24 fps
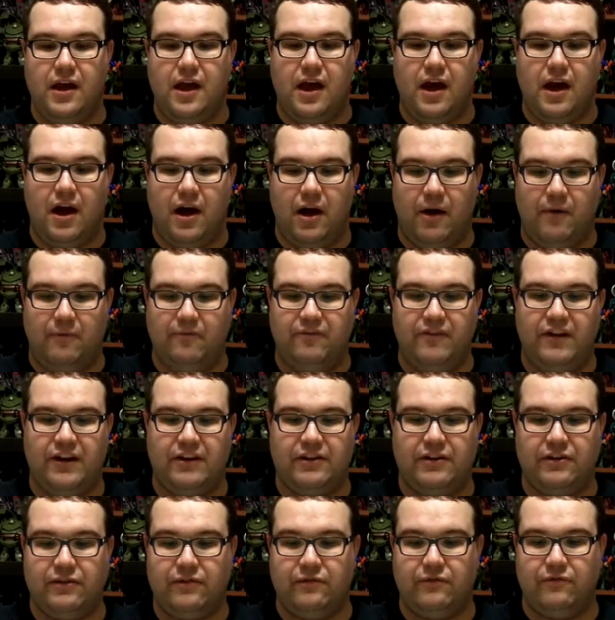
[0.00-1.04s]

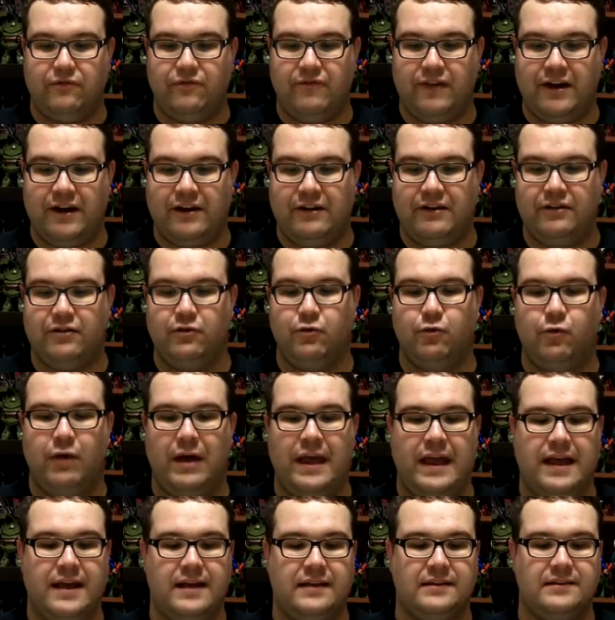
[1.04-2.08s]
Very, very cool
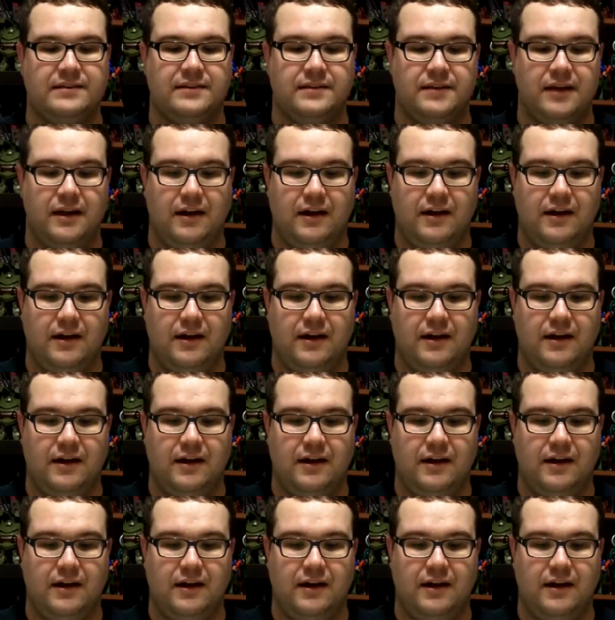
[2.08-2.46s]
hands.